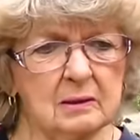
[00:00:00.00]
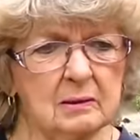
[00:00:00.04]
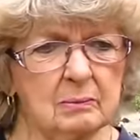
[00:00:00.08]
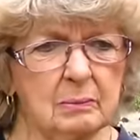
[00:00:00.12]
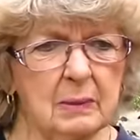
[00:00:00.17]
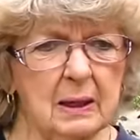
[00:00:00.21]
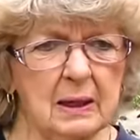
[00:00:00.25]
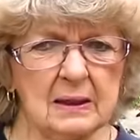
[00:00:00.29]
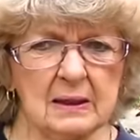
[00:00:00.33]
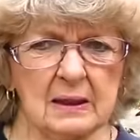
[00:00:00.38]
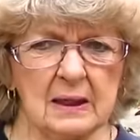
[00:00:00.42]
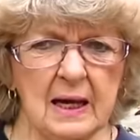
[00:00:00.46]

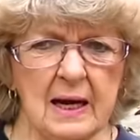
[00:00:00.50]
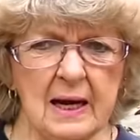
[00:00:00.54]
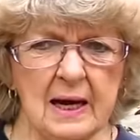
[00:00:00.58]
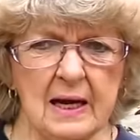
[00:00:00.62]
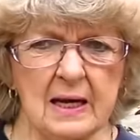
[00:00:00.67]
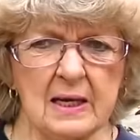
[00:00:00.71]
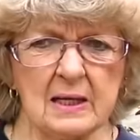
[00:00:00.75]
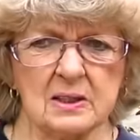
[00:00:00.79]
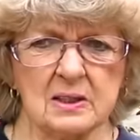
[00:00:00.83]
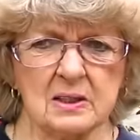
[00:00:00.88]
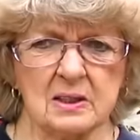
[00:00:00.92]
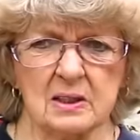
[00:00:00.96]
my
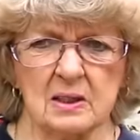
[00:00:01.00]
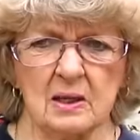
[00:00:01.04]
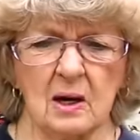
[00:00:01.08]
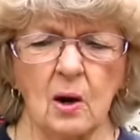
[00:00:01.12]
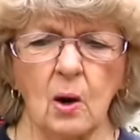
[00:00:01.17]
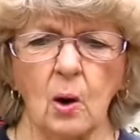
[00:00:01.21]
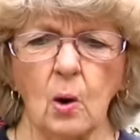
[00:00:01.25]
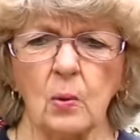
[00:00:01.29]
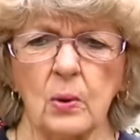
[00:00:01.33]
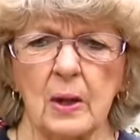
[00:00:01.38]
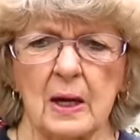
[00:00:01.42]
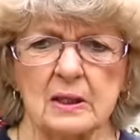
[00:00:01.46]
glass and
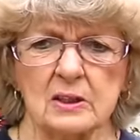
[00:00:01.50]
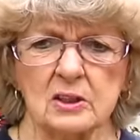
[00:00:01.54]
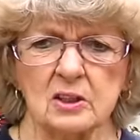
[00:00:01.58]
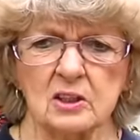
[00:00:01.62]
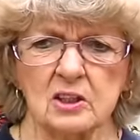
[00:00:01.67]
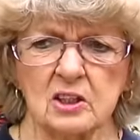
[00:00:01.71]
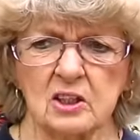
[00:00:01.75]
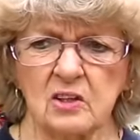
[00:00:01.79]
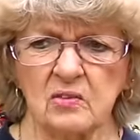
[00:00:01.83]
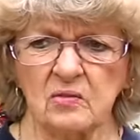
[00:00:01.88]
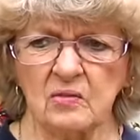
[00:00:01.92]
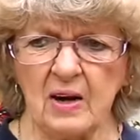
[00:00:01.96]
all that
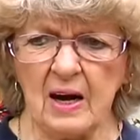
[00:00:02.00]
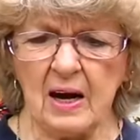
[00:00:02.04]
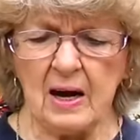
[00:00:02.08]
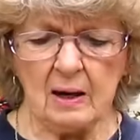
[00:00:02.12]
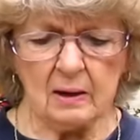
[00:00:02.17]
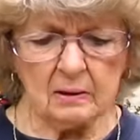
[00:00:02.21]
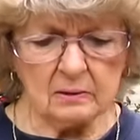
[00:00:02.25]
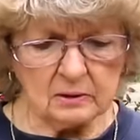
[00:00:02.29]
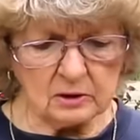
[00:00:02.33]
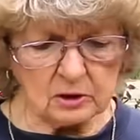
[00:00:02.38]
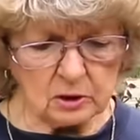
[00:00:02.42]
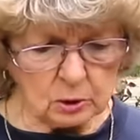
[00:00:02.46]
stuff
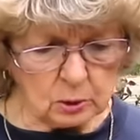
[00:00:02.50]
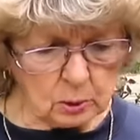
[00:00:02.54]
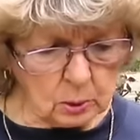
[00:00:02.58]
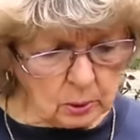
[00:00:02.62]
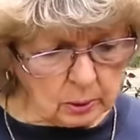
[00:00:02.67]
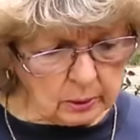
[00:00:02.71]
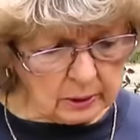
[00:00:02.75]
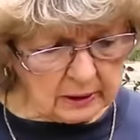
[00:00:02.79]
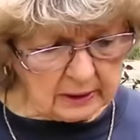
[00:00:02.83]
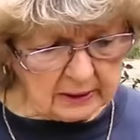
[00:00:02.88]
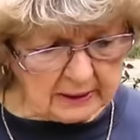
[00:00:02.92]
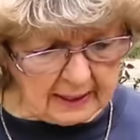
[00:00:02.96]
out and
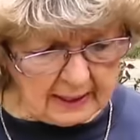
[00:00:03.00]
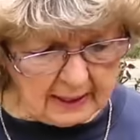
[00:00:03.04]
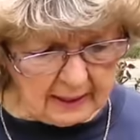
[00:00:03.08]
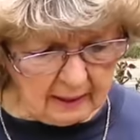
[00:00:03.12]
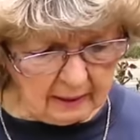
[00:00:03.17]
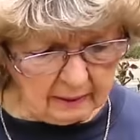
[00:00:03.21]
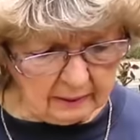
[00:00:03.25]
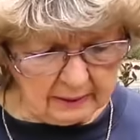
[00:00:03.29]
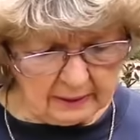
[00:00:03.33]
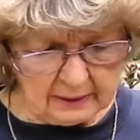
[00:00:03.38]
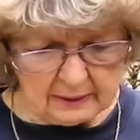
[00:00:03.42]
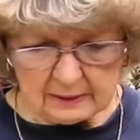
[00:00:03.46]
sort it
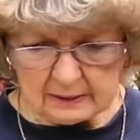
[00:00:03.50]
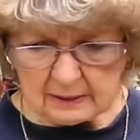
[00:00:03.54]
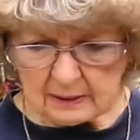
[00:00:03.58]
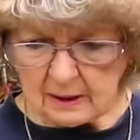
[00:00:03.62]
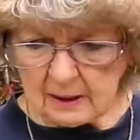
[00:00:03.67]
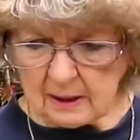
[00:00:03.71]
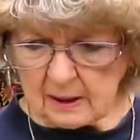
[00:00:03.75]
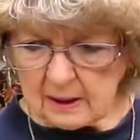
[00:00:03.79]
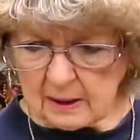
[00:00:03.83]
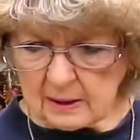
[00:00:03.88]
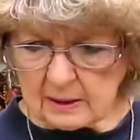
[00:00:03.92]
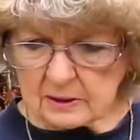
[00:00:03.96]
out and
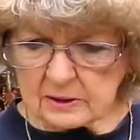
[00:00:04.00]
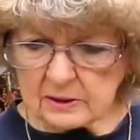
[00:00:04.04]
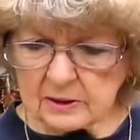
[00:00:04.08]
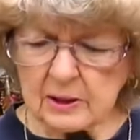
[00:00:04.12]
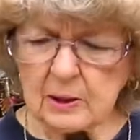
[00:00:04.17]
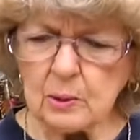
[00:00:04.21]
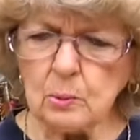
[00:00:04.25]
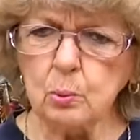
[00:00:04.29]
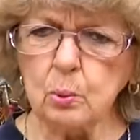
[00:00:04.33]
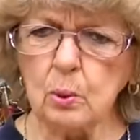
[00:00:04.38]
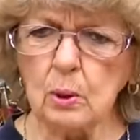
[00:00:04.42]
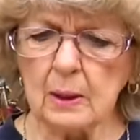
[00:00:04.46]

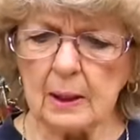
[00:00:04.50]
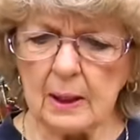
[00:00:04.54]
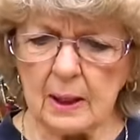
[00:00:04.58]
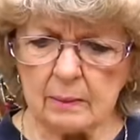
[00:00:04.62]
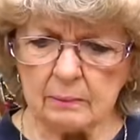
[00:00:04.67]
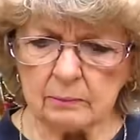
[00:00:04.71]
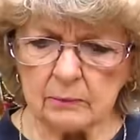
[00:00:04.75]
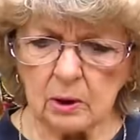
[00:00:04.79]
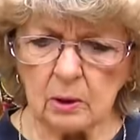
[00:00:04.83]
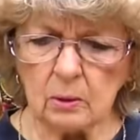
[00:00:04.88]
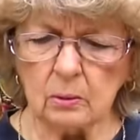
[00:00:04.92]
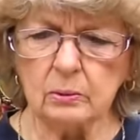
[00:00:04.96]
see what
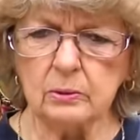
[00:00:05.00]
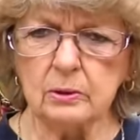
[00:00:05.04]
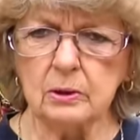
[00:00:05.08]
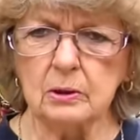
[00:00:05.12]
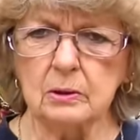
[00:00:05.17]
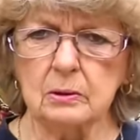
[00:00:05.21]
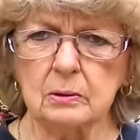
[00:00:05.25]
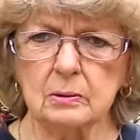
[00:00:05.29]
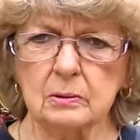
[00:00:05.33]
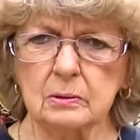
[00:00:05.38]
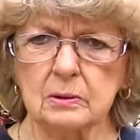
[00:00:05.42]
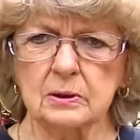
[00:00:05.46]
I'm going to
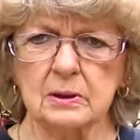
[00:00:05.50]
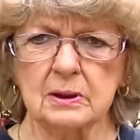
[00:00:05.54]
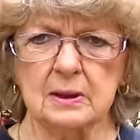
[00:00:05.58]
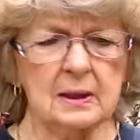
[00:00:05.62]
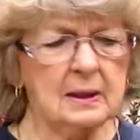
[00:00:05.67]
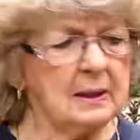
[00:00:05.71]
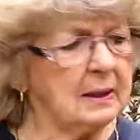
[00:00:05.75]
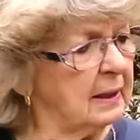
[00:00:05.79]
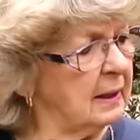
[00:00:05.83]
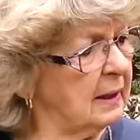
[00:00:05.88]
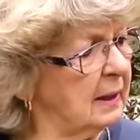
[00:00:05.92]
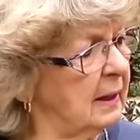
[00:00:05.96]
use.
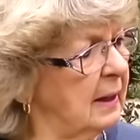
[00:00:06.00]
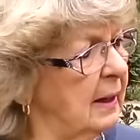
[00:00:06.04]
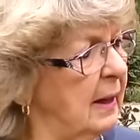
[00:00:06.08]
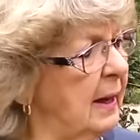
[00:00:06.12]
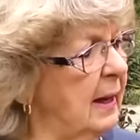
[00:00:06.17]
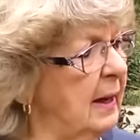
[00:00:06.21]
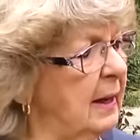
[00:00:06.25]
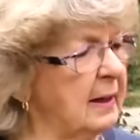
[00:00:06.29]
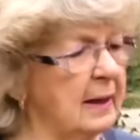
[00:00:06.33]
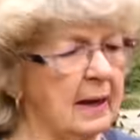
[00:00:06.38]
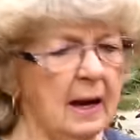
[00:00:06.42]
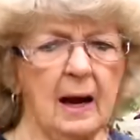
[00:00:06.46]

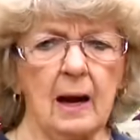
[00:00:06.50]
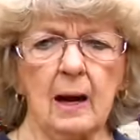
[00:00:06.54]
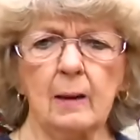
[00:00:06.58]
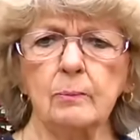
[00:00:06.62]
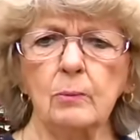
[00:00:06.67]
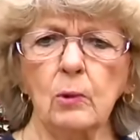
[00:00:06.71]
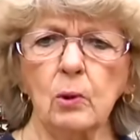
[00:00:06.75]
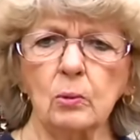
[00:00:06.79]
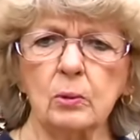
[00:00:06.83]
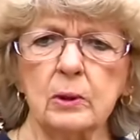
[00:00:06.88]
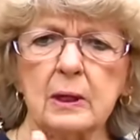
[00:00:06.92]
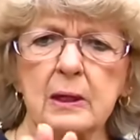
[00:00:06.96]
And
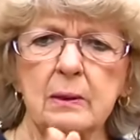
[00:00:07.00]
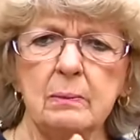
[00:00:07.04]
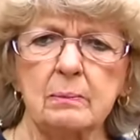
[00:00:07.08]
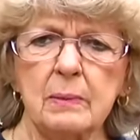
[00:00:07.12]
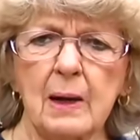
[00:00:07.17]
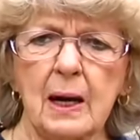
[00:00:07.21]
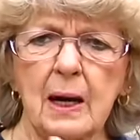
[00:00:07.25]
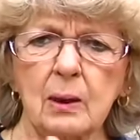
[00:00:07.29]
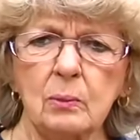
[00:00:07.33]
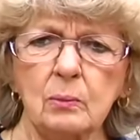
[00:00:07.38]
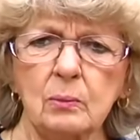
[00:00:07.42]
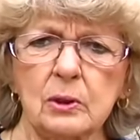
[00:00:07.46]
I'm going to get
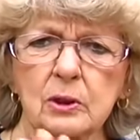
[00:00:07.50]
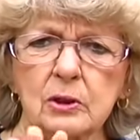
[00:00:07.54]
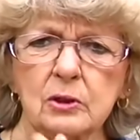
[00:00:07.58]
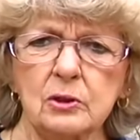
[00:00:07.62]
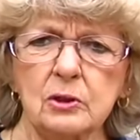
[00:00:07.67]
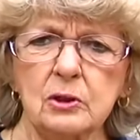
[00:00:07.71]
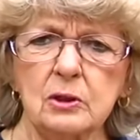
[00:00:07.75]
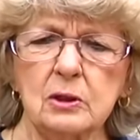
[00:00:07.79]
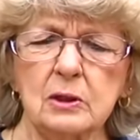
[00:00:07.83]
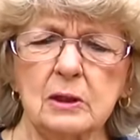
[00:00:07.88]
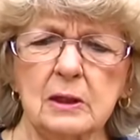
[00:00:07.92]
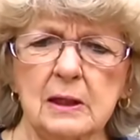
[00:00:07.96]
back
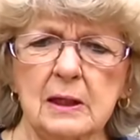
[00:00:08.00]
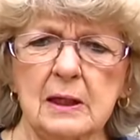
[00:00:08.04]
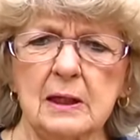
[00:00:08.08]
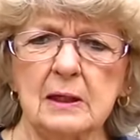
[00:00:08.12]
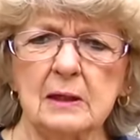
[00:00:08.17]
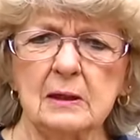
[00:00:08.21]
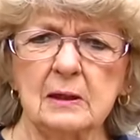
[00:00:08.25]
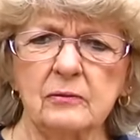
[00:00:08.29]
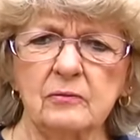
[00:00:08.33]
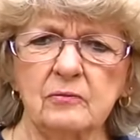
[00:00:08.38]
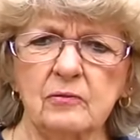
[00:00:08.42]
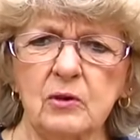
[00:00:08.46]
with you
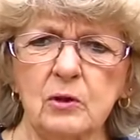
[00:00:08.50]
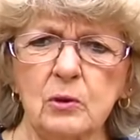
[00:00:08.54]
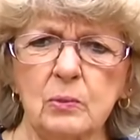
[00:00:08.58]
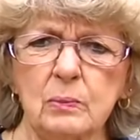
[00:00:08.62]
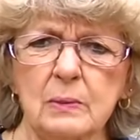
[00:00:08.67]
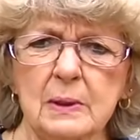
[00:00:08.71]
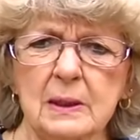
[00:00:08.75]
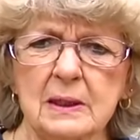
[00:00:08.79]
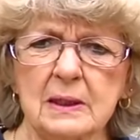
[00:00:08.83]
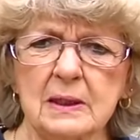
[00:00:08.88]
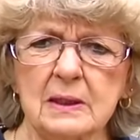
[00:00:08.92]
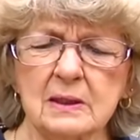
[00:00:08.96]
in a few
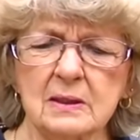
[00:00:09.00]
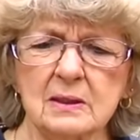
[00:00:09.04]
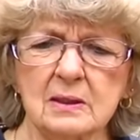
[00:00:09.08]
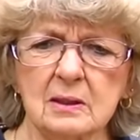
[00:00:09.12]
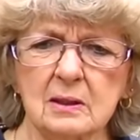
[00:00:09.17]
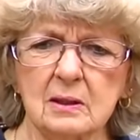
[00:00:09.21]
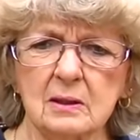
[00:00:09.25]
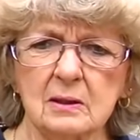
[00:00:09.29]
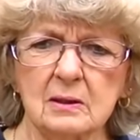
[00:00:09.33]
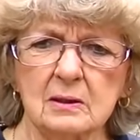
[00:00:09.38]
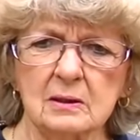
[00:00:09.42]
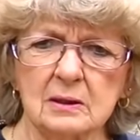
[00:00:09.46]
minutes
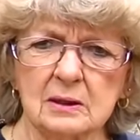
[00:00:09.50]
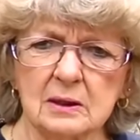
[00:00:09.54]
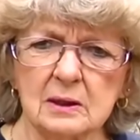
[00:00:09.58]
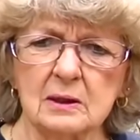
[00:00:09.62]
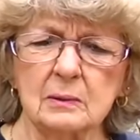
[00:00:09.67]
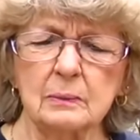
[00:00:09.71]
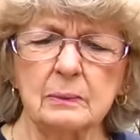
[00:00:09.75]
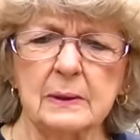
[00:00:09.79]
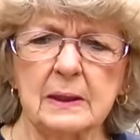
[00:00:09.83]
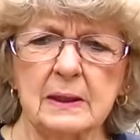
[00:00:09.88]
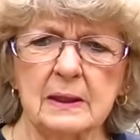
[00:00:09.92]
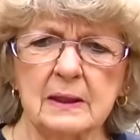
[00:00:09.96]
or a
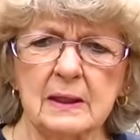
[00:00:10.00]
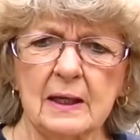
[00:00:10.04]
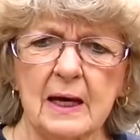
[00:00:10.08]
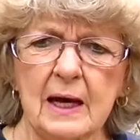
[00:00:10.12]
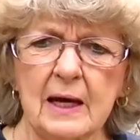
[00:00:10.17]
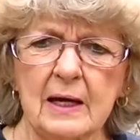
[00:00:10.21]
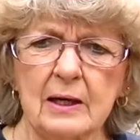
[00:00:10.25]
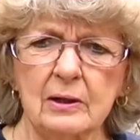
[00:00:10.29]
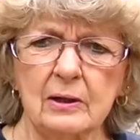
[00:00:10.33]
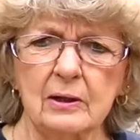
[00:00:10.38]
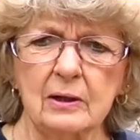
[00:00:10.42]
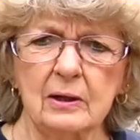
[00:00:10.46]
little bit
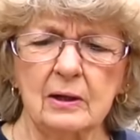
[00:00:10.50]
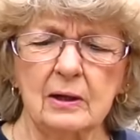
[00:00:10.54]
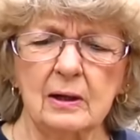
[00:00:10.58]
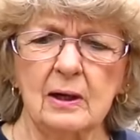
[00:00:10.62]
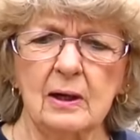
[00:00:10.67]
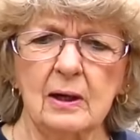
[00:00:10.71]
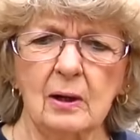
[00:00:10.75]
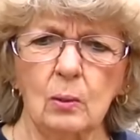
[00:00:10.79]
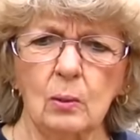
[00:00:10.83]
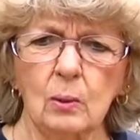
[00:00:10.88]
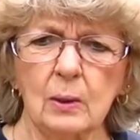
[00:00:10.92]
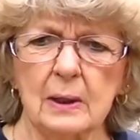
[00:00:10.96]
later
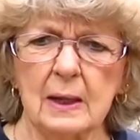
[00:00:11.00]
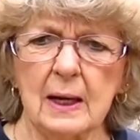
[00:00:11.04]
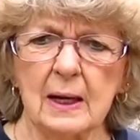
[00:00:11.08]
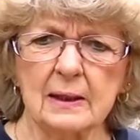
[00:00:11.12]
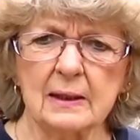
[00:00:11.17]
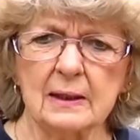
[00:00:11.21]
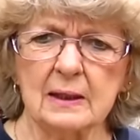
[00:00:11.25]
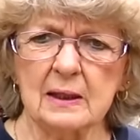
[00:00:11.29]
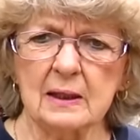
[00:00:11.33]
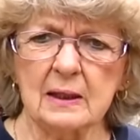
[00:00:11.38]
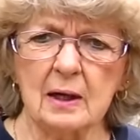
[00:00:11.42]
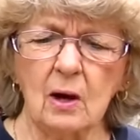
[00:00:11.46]
when I
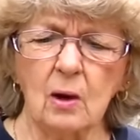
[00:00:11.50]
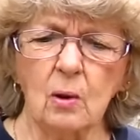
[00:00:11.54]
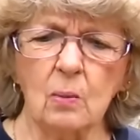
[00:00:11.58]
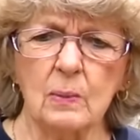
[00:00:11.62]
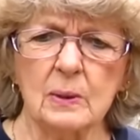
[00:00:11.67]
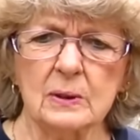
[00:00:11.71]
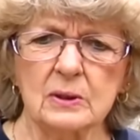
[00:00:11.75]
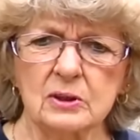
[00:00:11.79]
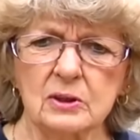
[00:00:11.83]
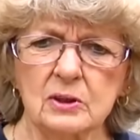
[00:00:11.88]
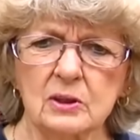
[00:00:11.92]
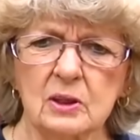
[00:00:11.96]
get all
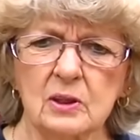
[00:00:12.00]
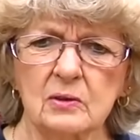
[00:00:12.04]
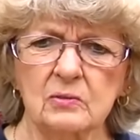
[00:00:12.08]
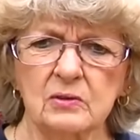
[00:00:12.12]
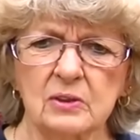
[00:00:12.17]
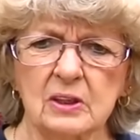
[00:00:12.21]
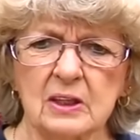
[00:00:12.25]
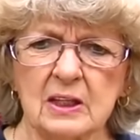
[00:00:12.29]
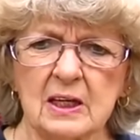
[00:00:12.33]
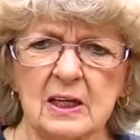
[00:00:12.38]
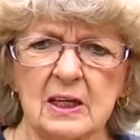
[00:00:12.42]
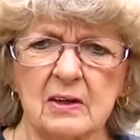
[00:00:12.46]
my stuff
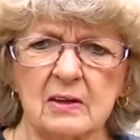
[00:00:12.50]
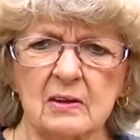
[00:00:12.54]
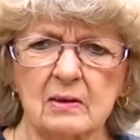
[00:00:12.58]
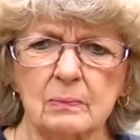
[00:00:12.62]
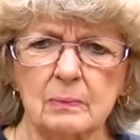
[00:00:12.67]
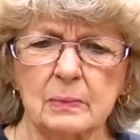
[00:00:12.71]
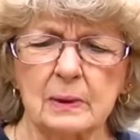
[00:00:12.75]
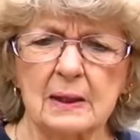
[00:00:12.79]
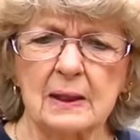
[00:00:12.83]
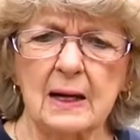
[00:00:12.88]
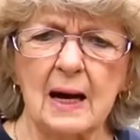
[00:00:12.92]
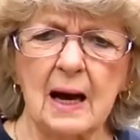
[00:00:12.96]
together,
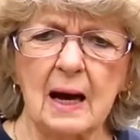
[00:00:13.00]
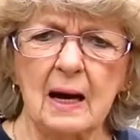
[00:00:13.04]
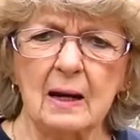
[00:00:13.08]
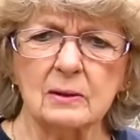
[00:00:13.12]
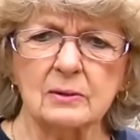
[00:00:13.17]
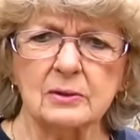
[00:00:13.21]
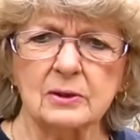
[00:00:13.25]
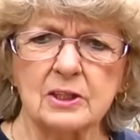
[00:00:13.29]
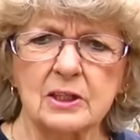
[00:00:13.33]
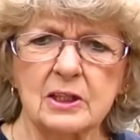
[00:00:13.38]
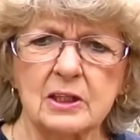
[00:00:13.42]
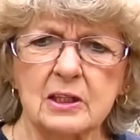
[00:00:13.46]
but
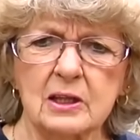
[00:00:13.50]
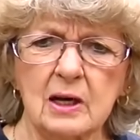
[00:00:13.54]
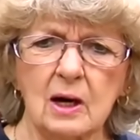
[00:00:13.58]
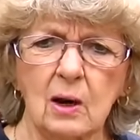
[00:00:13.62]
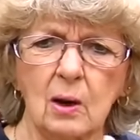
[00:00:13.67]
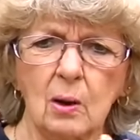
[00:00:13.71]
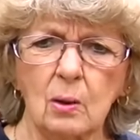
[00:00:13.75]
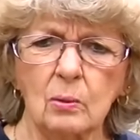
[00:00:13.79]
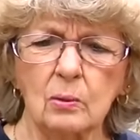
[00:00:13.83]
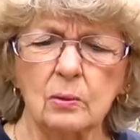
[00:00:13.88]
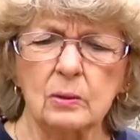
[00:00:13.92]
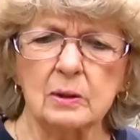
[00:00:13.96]
I'll see
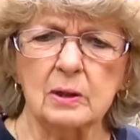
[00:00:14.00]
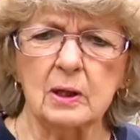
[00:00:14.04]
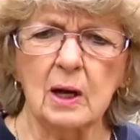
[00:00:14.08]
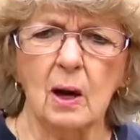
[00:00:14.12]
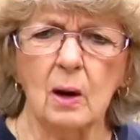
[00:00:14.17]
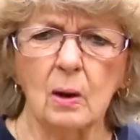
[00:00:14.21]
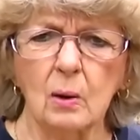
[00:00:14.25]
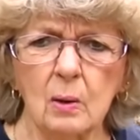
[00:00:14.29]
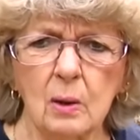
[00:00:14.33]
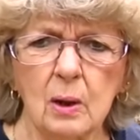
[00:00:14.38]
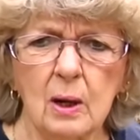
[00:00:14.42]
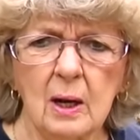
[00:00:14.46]
y'all,
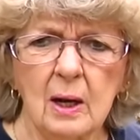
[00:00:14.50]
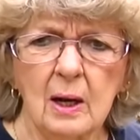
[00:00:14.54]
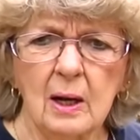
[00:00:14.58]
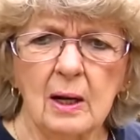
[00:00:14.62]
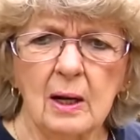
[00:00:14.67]
y'all,